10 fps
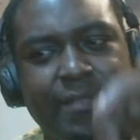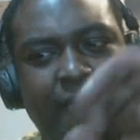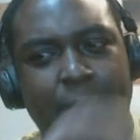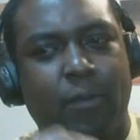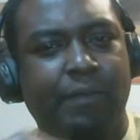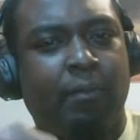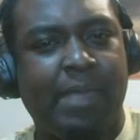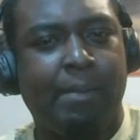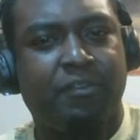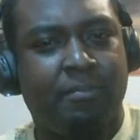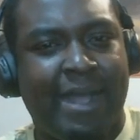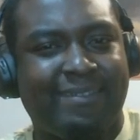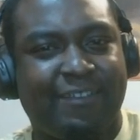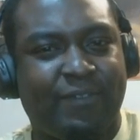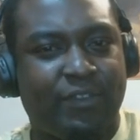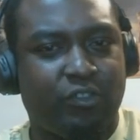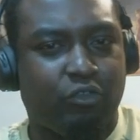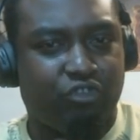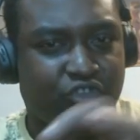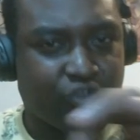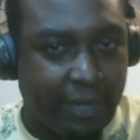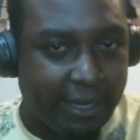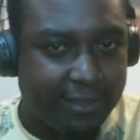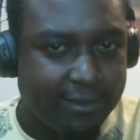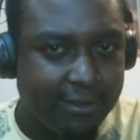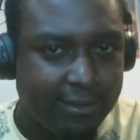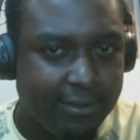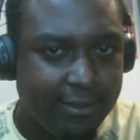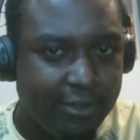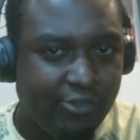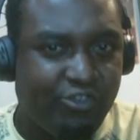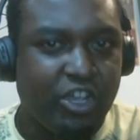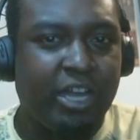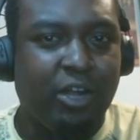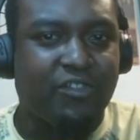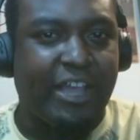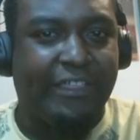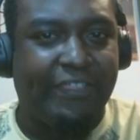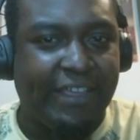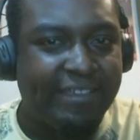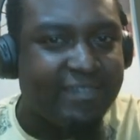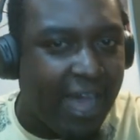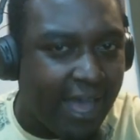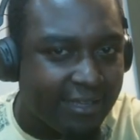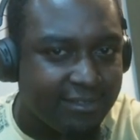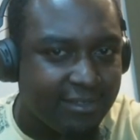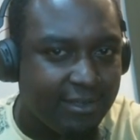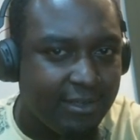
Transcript: they won't even be able to match his physical strength. Juggernauts like these guys.